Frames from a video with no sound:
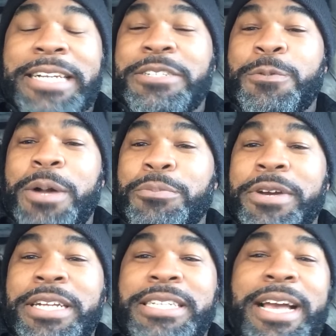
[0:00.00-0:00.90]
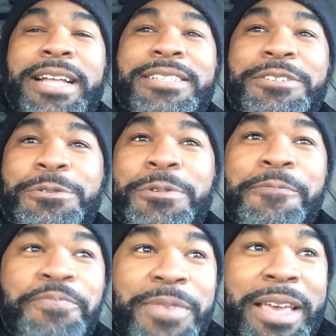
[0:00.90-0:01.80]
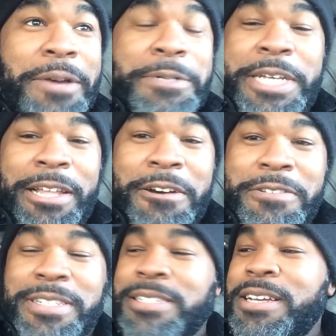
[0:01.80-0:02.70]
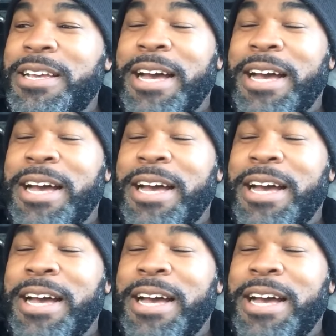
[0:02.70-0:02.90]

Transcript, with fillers: Actually, the one bridge I had to, it was close.